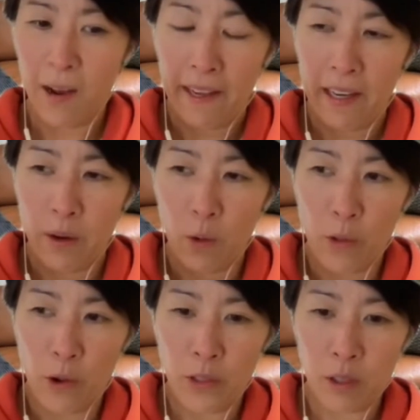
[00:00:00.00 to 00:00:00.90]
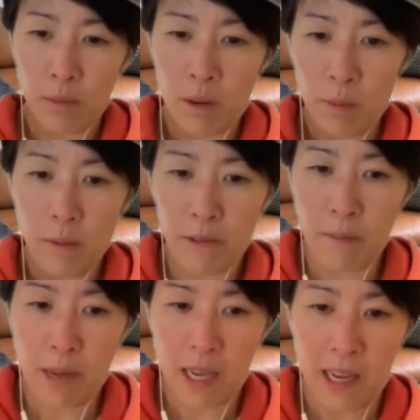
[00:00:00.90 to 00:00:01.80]
although it's a problem for
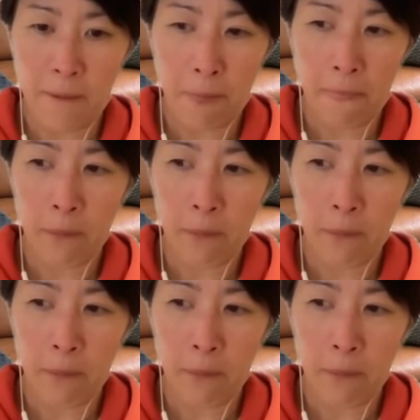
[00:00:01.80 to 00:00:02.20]
me,